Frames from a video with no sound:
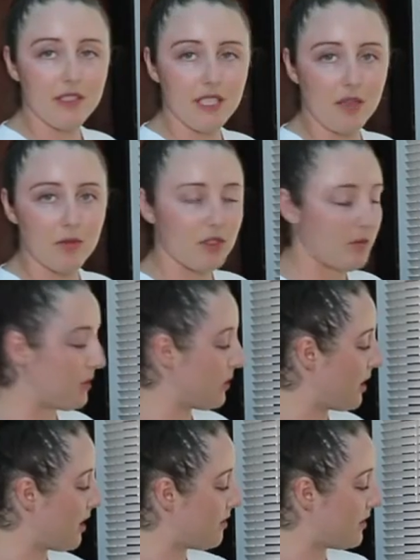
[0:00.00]
a tablespoon
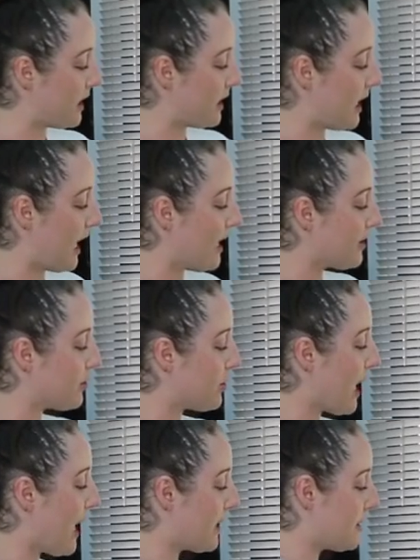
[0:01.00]
of vanilla
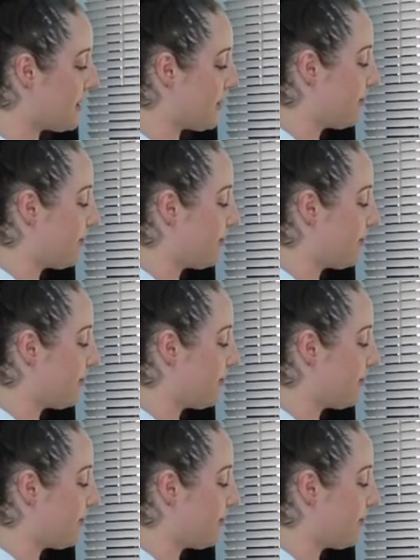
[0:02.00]
extract,